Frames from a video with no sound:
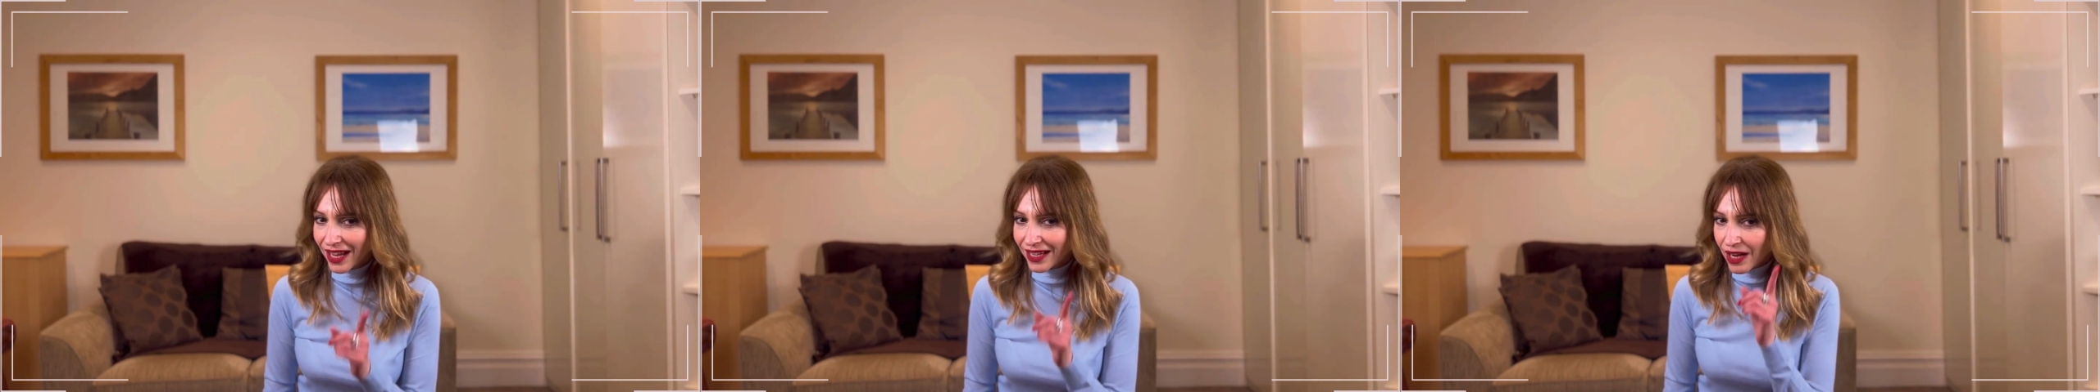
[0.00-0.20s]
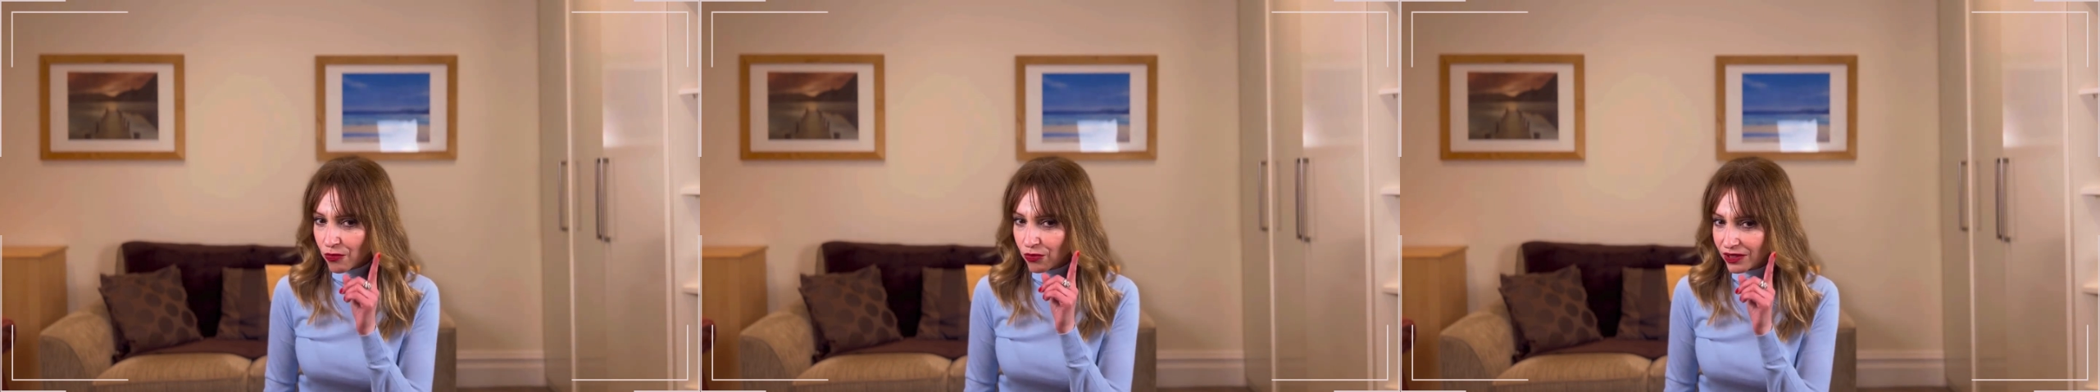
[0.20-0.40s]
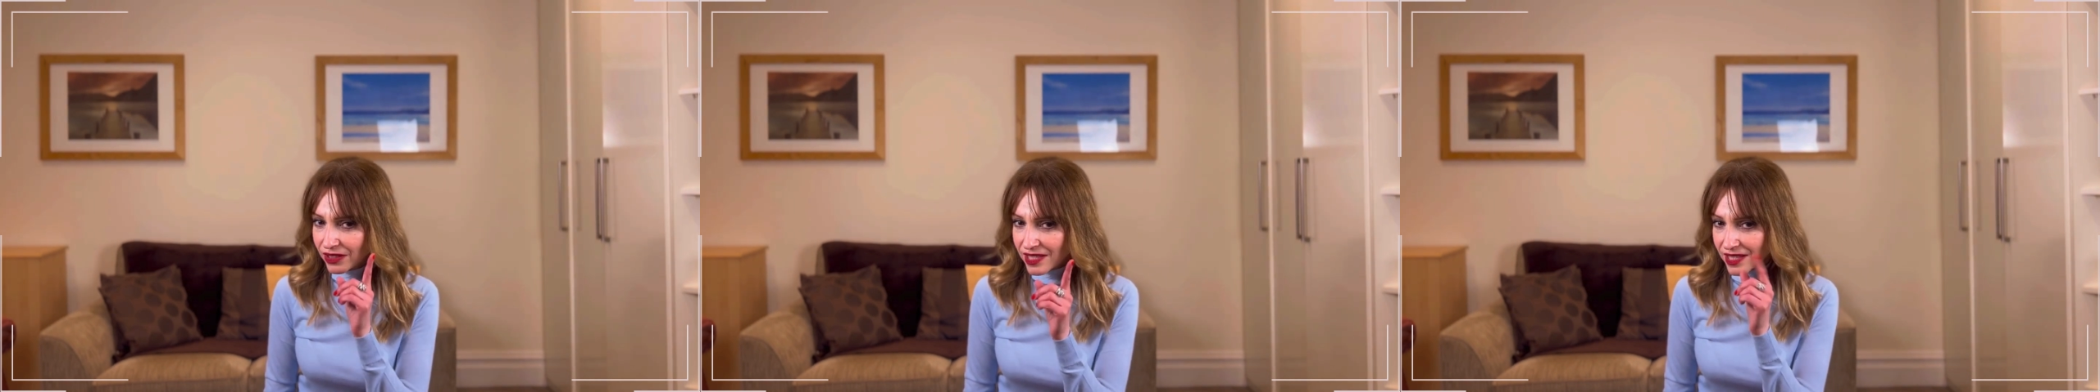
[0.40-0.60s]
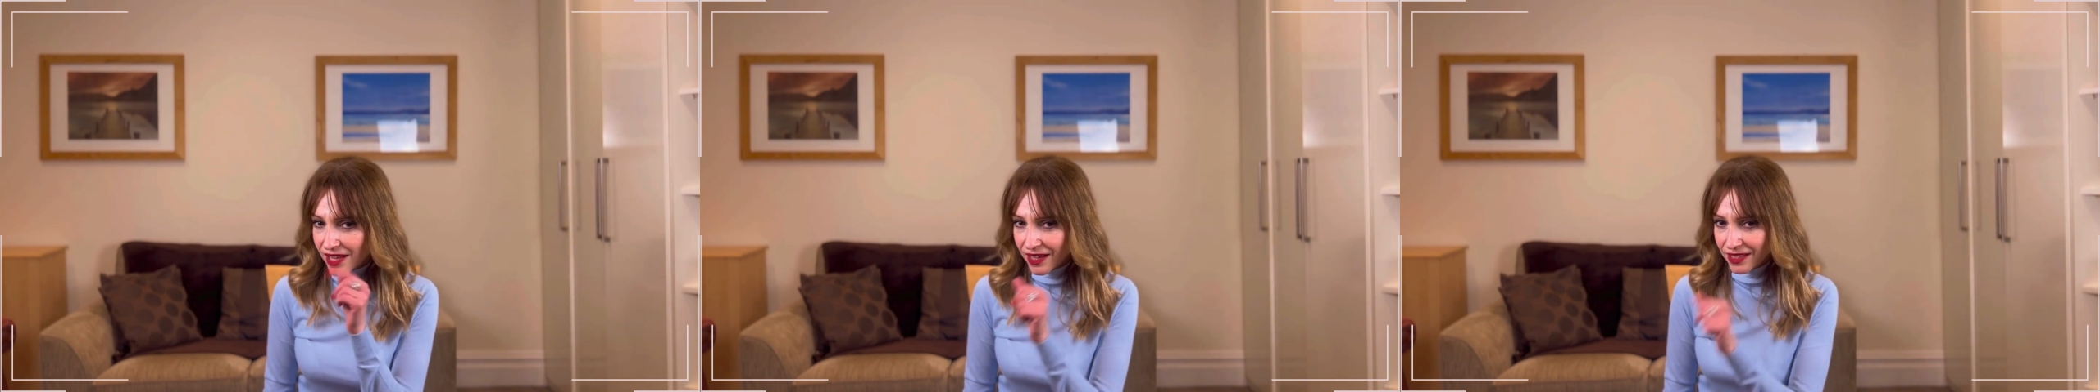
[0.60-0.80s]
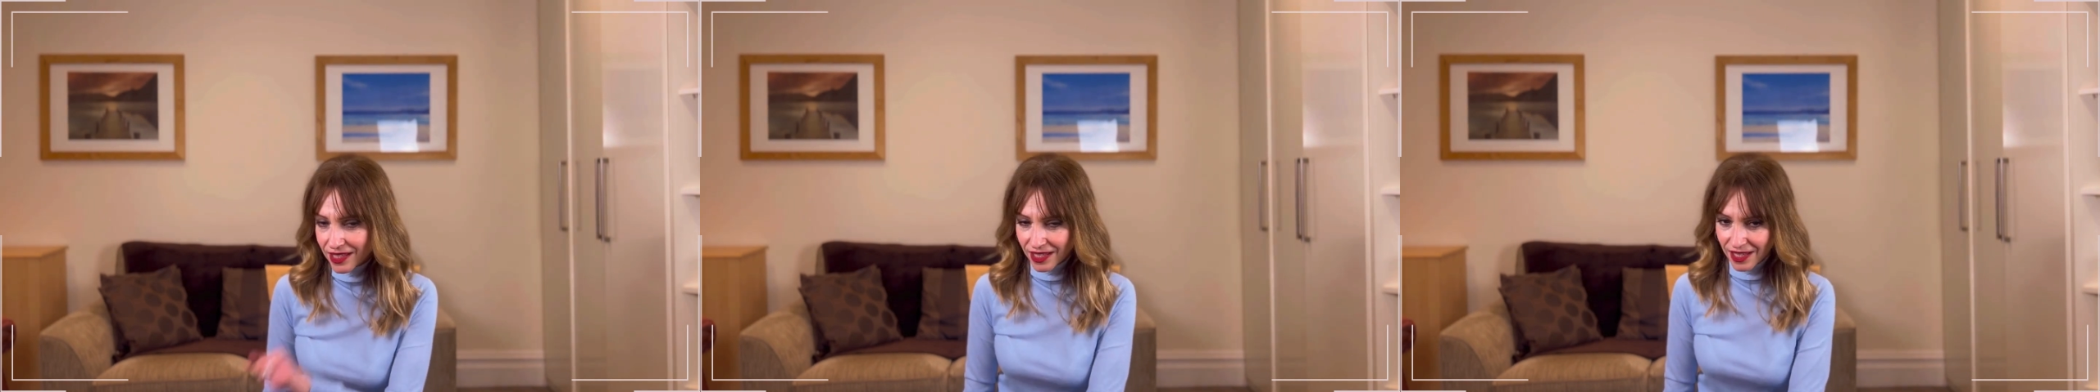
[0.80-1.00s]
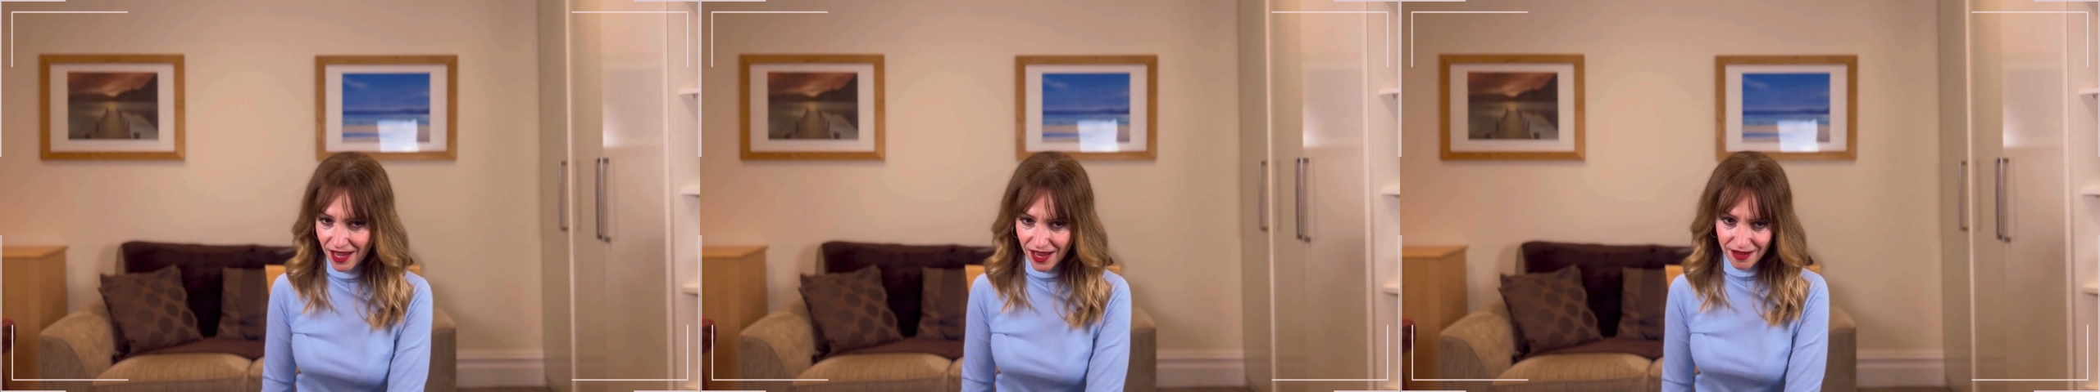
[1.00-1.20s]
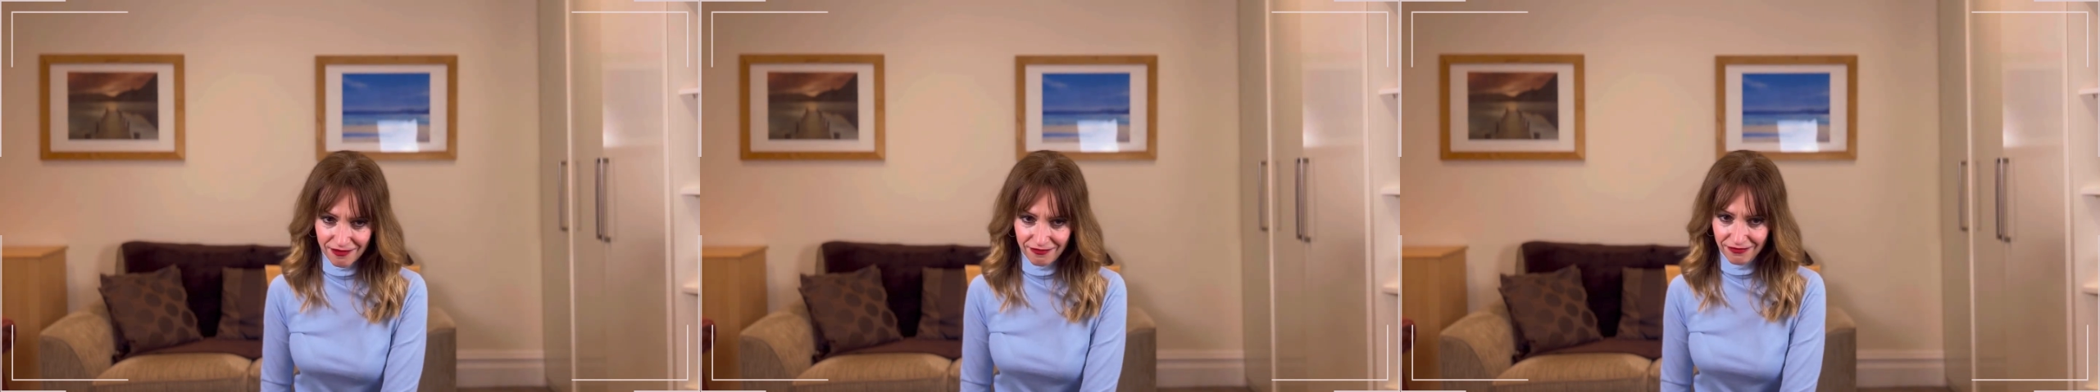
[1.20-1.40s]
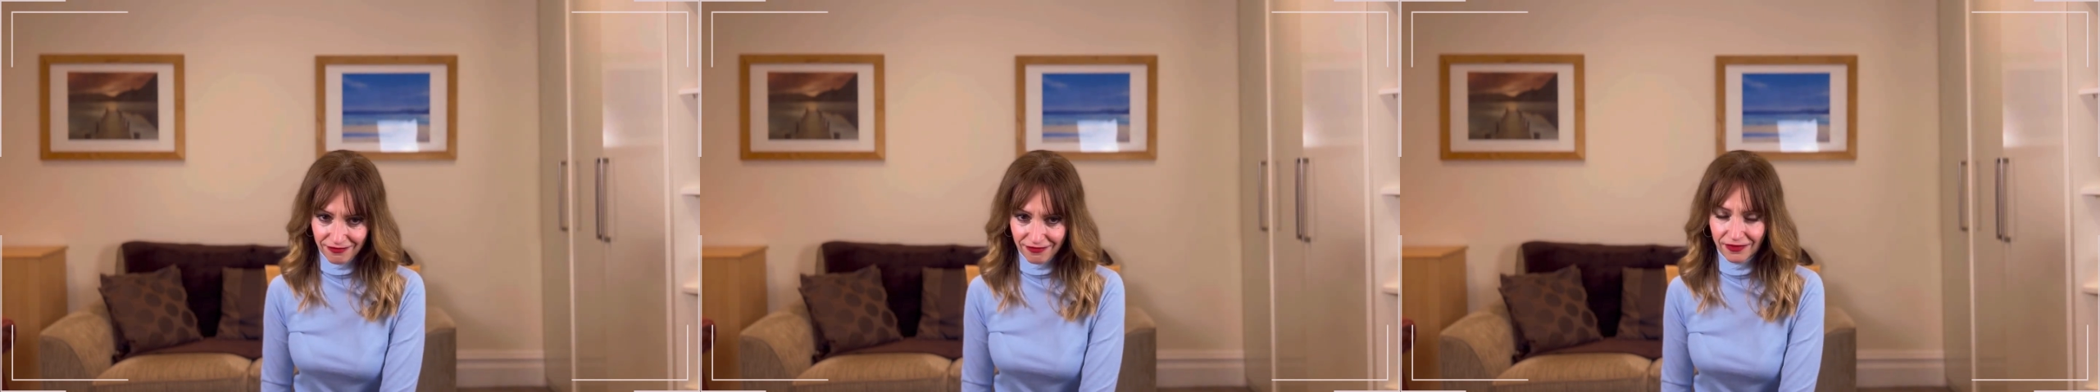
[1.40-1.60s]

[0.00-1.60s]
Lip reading: and I will say it again.